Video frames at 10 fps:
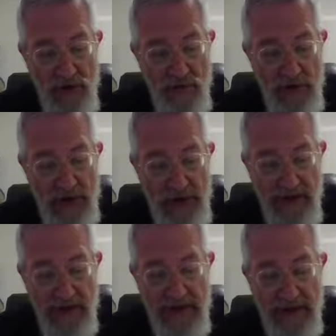
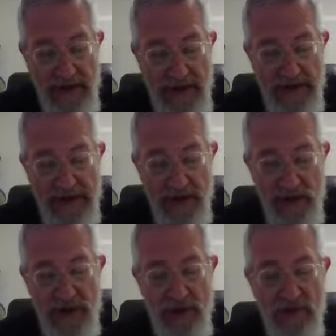Umashalchen Tachas
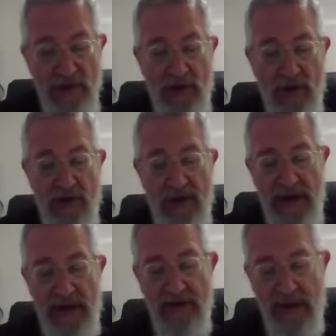Adud, he would throw the
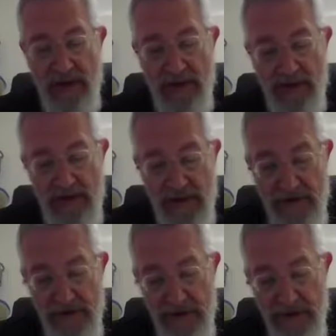hair under the
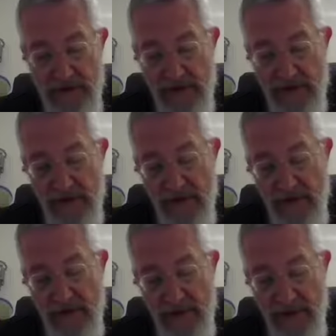dud, under
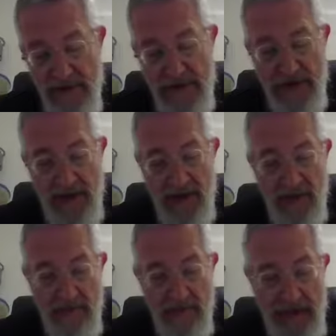
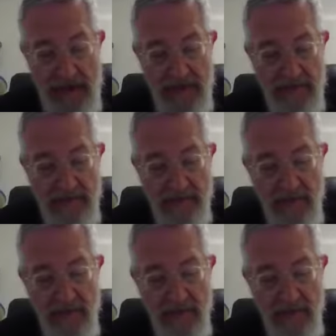the pot.